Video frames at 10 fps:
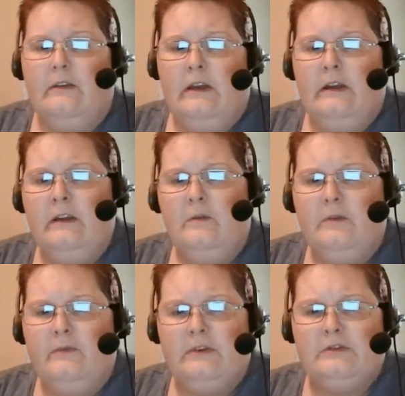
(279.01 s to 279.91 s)
Then he
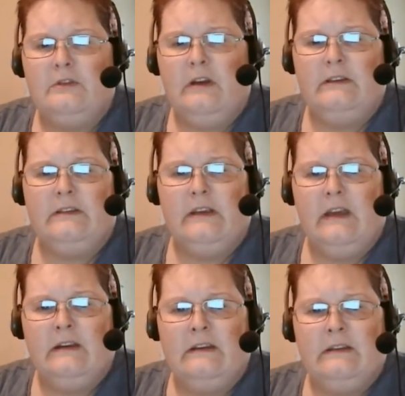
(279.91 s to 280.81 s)
would visualize the
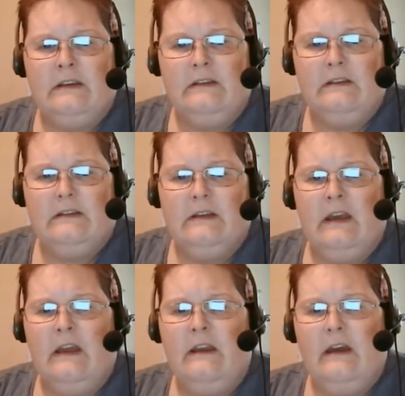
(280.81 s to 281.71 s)
innocent
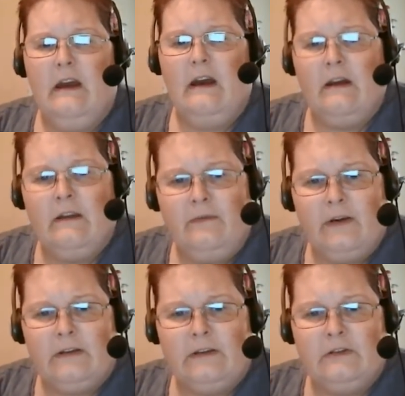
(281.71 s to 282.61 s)
and
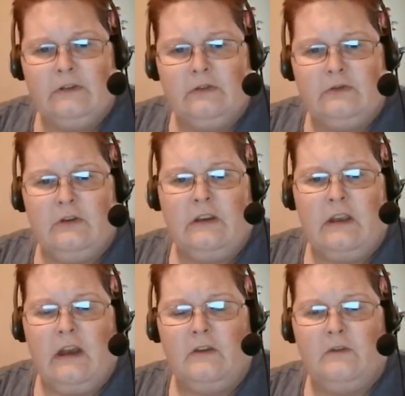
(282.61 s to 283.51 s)
unaffected children
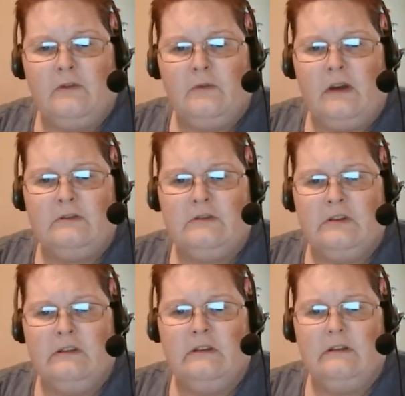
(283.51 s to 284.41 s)
gathered around
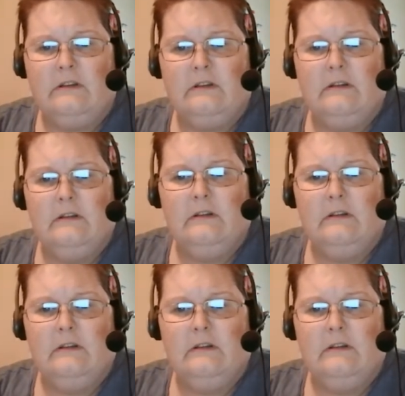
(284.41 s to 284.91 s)
Jesus.